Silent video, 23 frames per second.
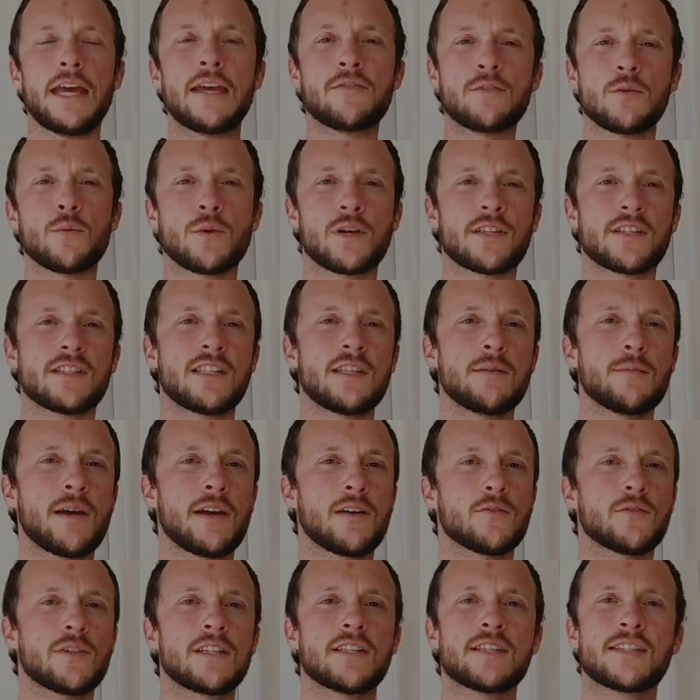if you want to see my
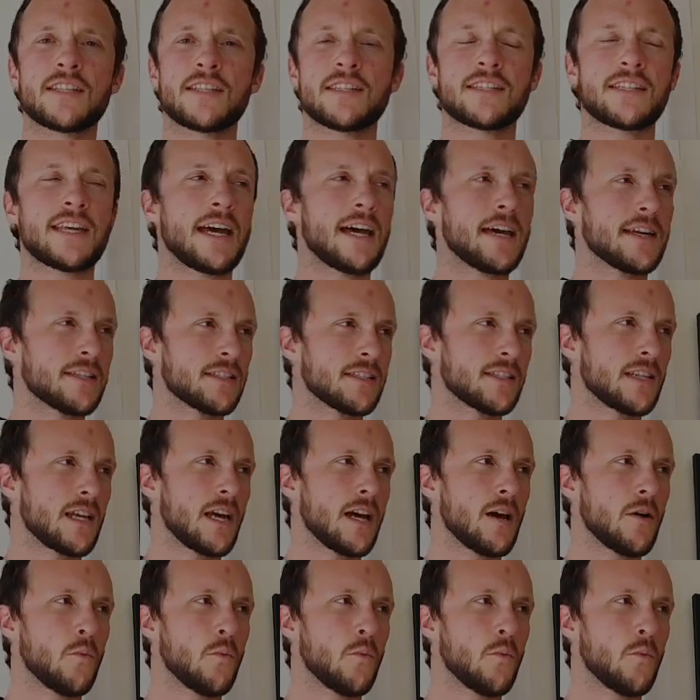recent test